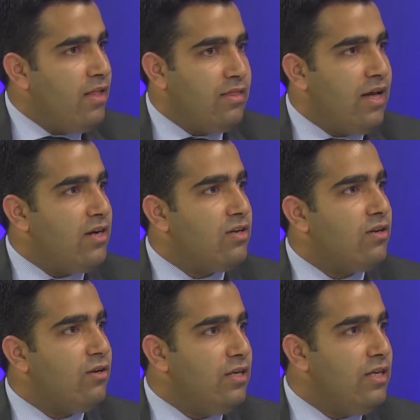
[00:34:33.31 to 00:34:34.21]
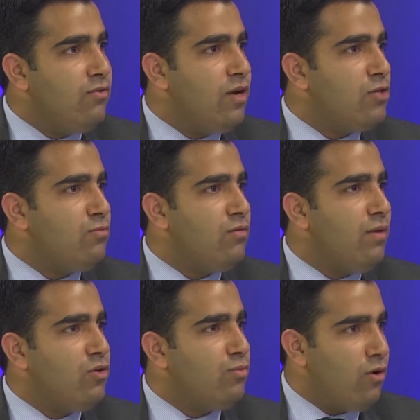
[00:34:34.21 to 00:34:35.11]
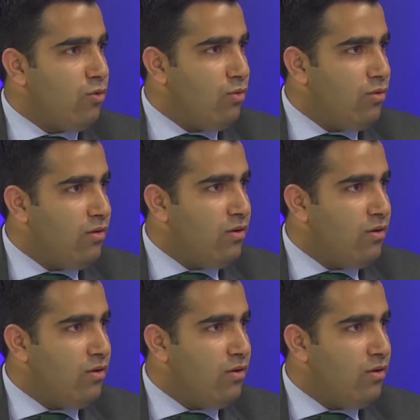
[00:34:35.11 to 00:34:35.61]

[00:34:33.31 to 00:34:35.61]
that leave Kashmir by tomorrow.